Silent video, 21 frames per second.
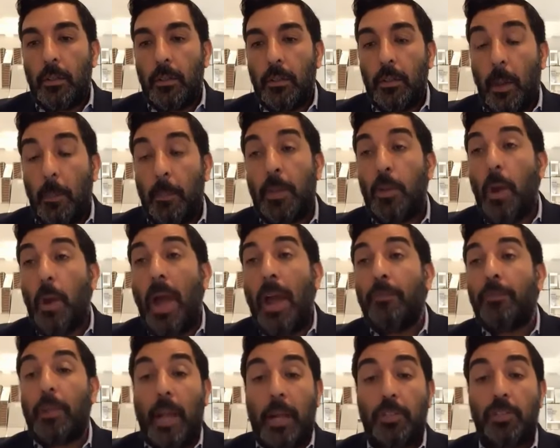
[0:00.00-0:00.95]
I mean, you have
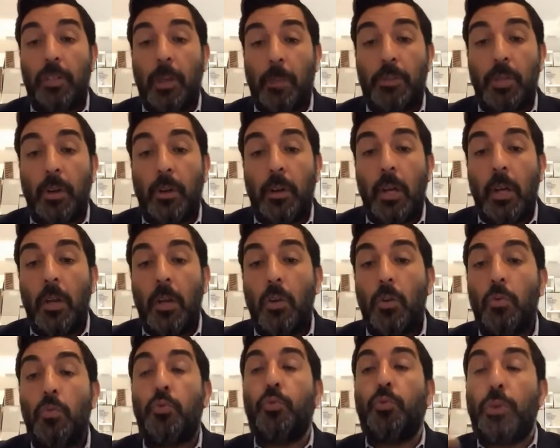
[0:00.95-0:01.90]
to actually, I'm sorry,
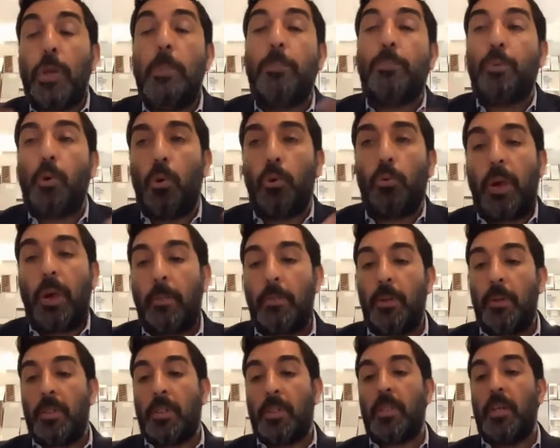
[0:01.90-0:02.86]
reprogram
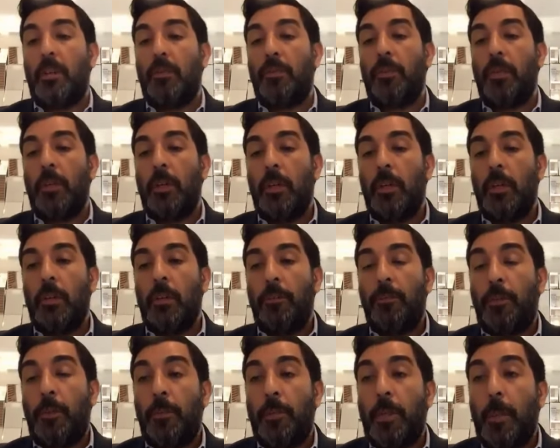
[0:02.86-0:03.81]
yourself from